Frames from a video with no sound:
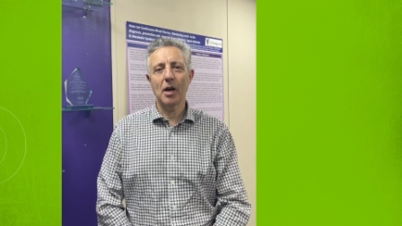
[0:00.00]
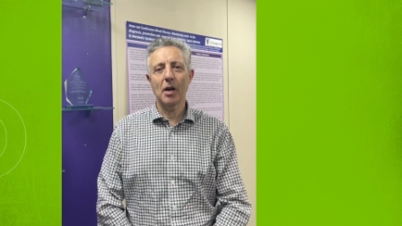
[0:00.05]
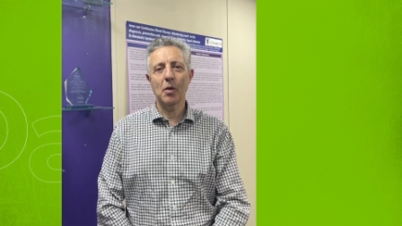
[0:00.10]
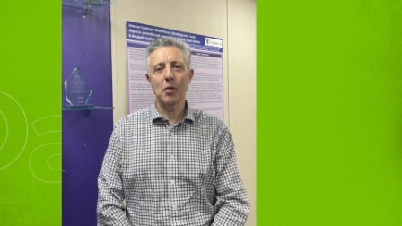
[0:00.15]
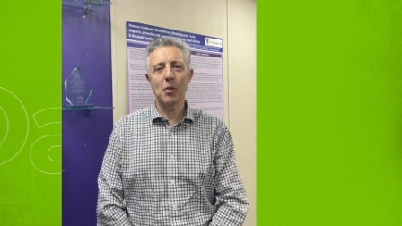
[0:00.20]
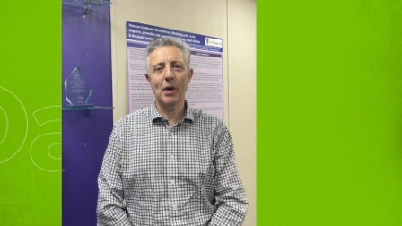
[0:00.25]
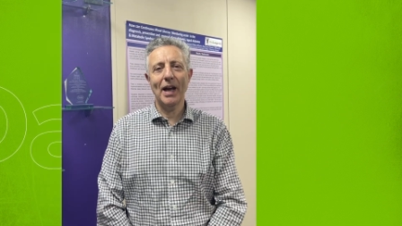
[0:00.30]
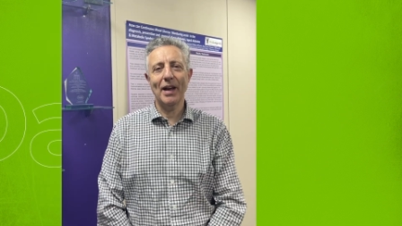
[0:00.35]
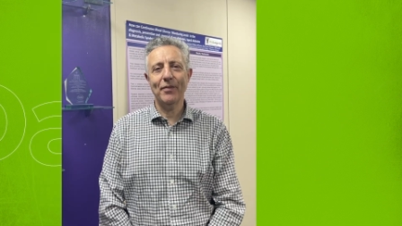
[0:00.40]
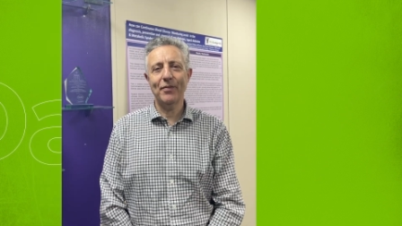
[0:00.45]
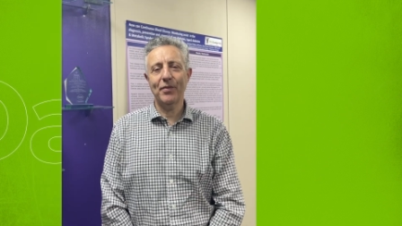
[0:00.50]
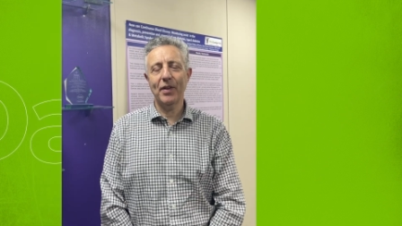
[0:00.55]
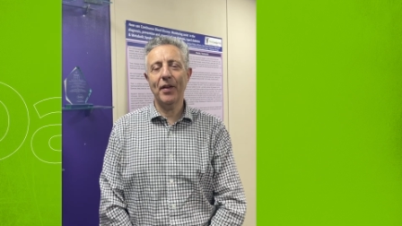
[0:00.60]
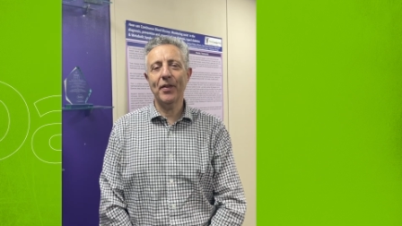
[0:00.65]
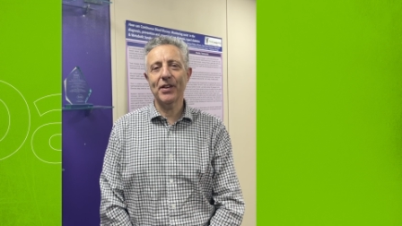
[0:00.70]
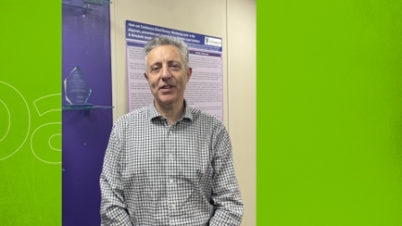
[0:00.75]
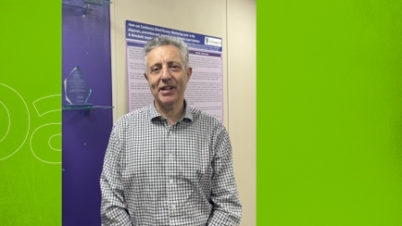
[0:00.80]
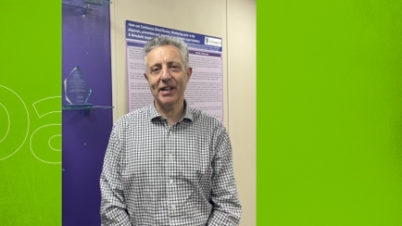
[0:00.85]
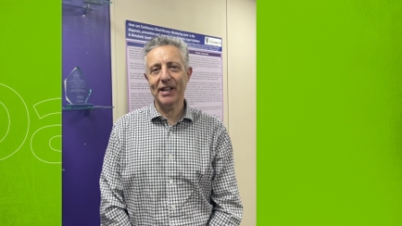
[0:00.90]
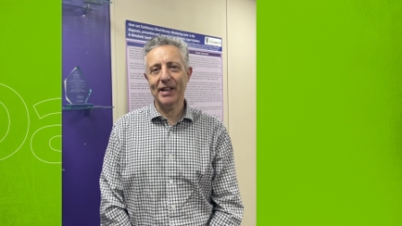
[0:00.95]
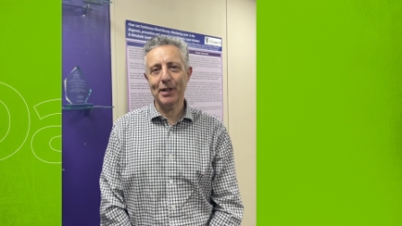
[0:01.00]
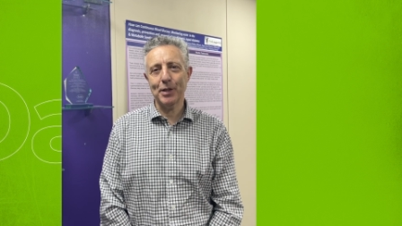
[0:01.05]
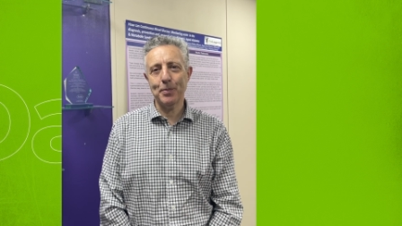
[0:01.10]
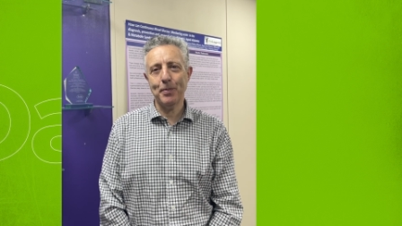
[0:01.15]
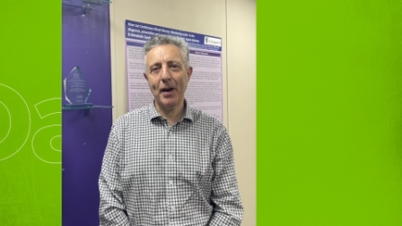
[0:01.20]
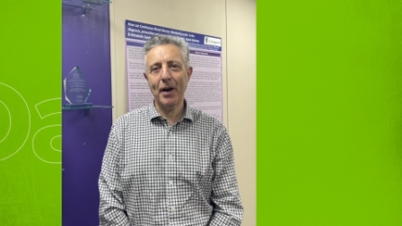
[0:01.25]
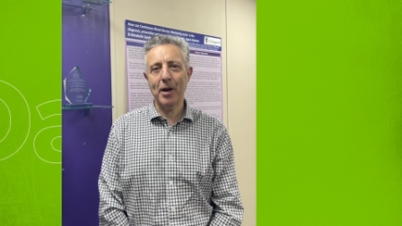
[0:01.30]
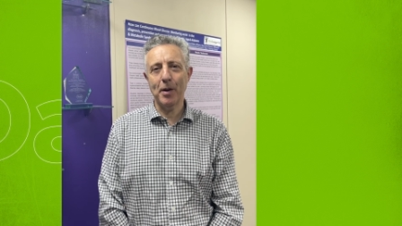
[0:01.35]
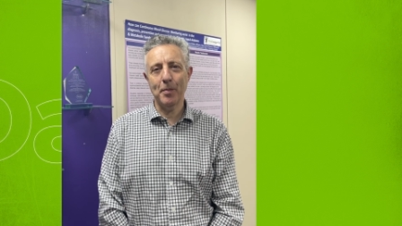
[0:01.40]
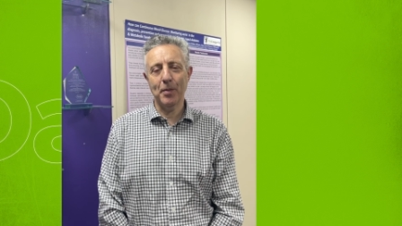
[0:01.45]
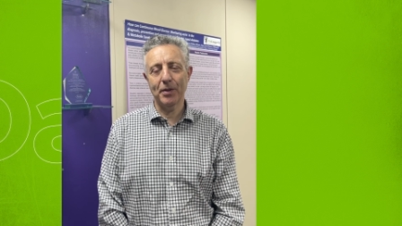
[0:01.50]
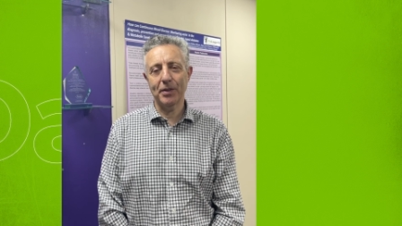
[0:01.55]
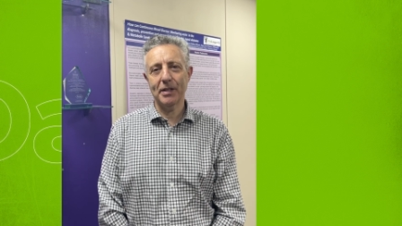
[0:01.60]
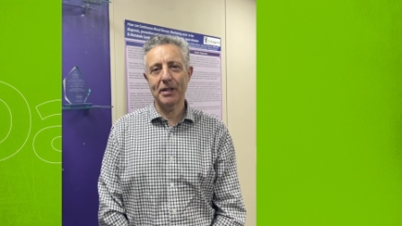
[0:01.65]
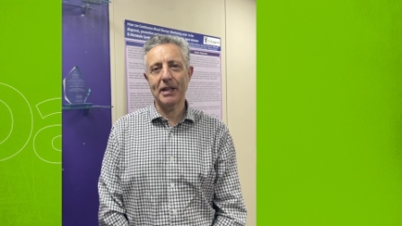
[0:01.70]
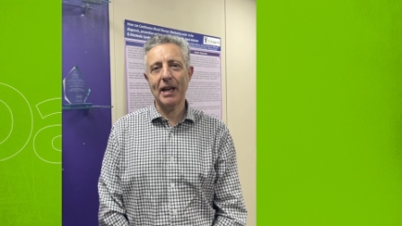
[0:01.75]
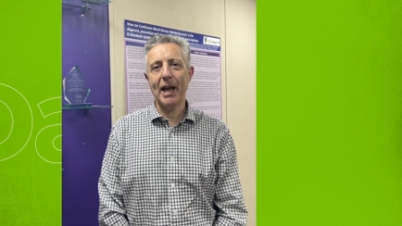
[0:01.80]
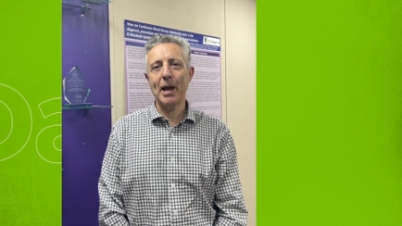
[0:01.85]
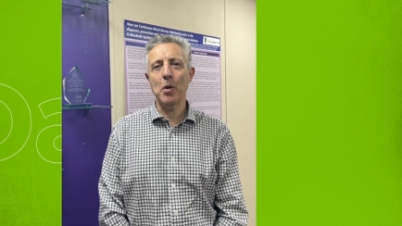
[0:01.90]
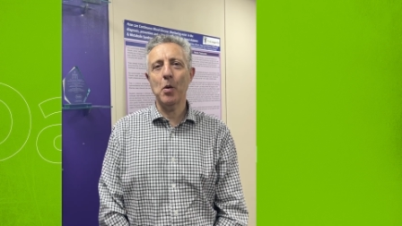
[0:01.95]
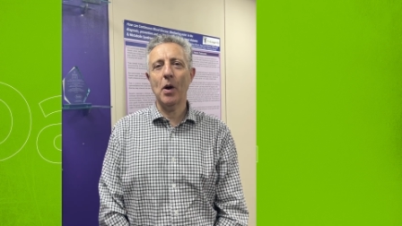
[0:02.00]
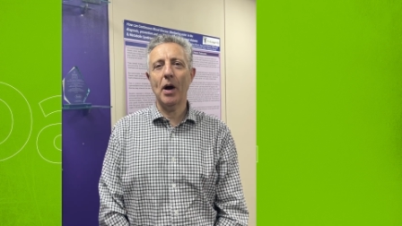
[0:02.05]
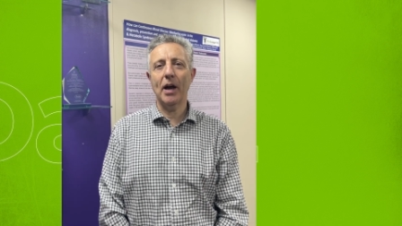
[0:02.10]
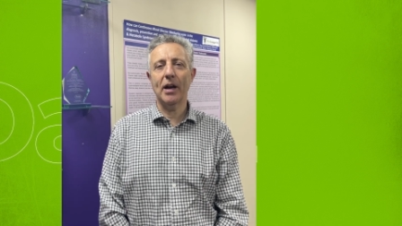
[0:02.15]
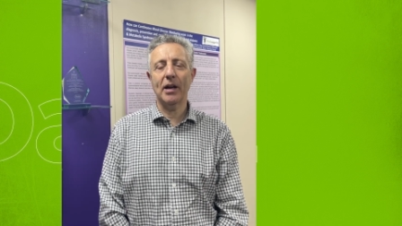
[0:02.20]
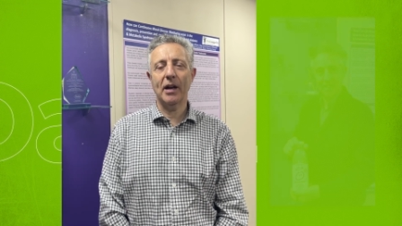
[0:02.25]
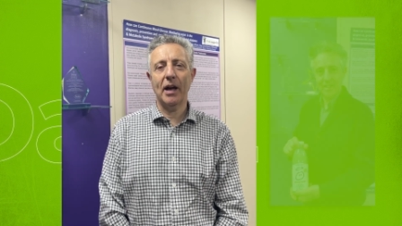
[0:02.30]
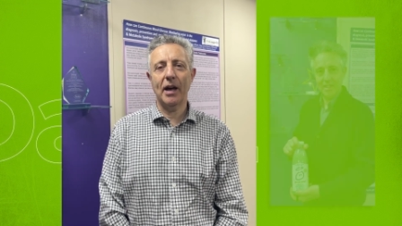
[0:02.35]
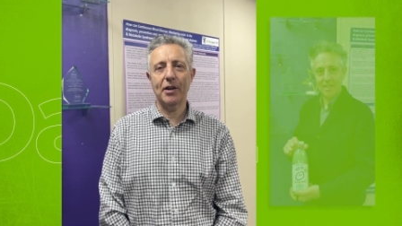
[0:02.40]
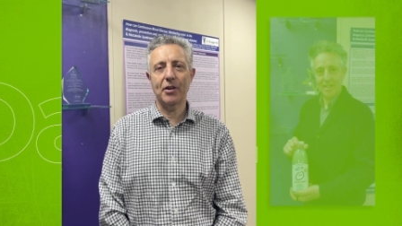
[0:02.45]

We had done this little experiment. Day one, I